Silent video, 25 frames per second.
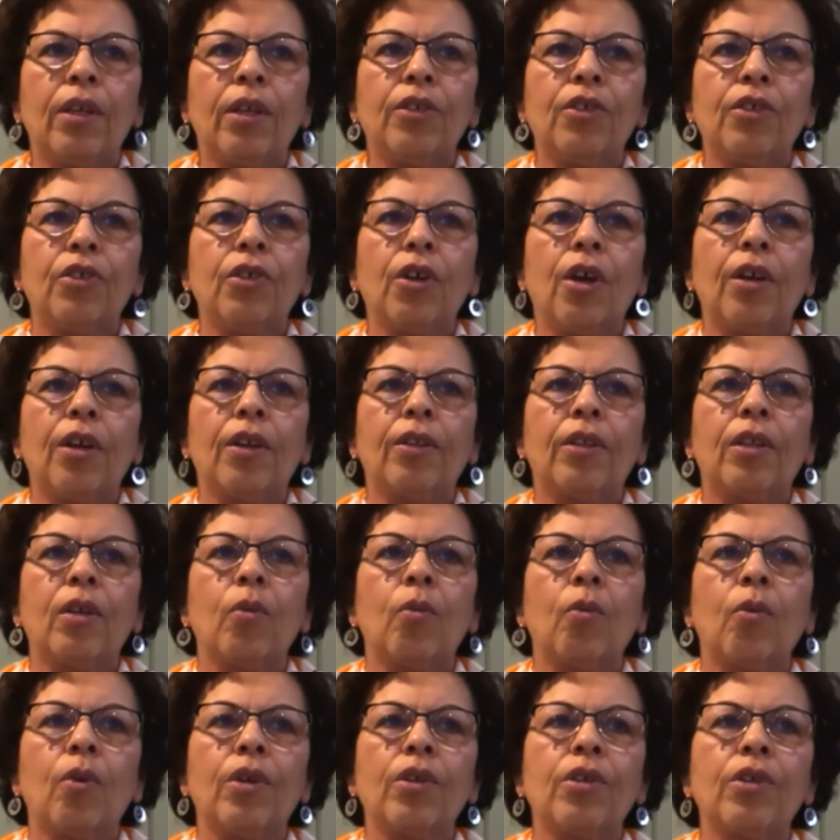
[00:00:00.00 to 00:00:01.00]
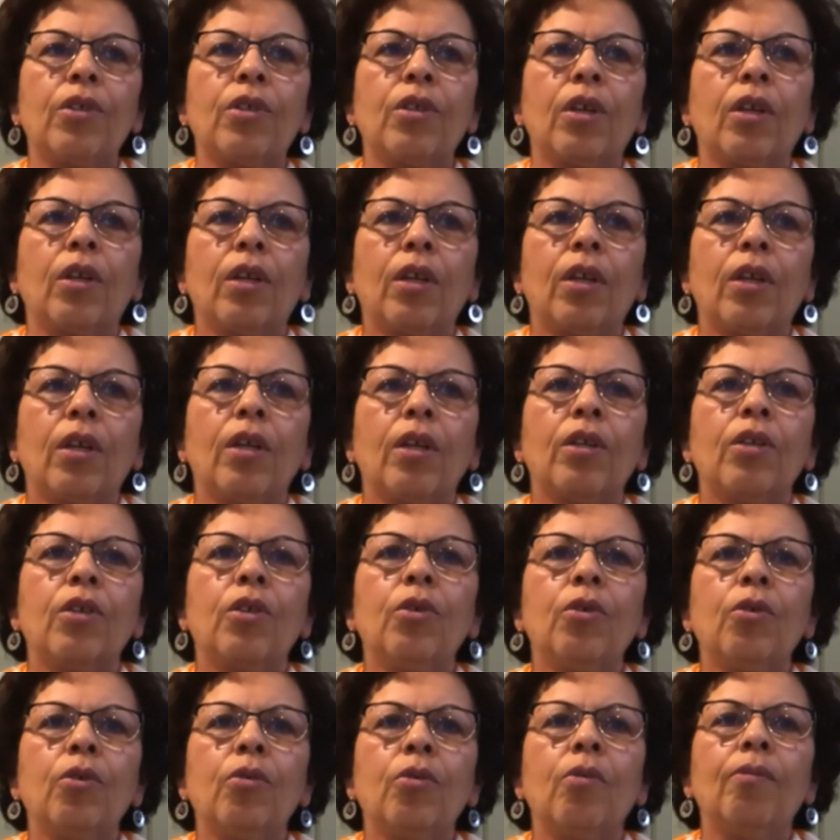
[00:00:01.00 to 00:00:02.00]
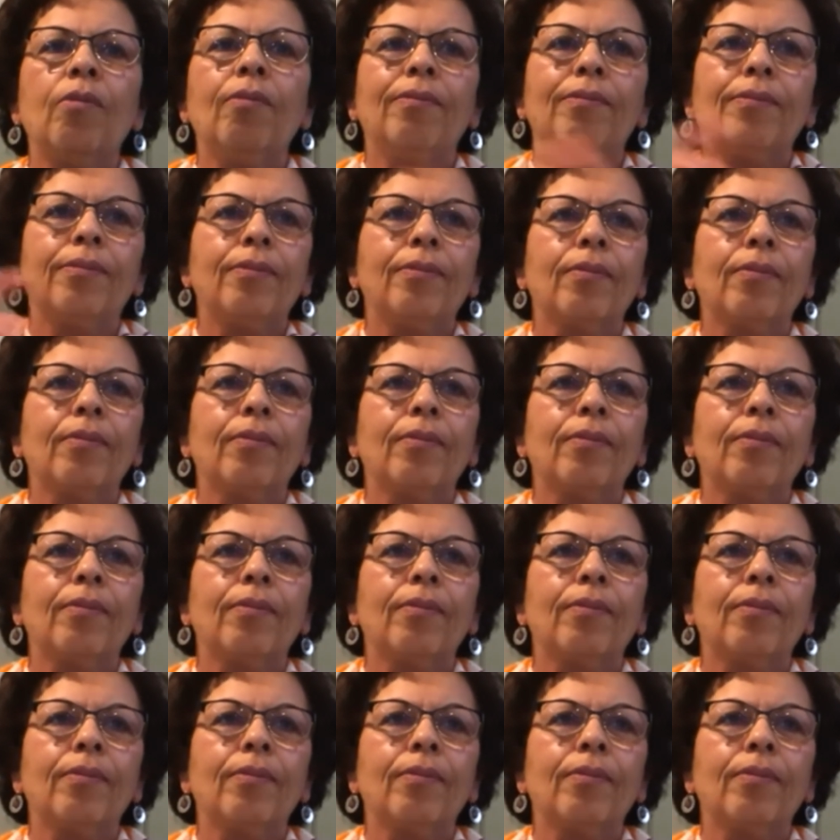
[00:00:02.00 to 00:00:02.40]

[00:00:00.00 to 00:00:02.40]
and Jonathan was to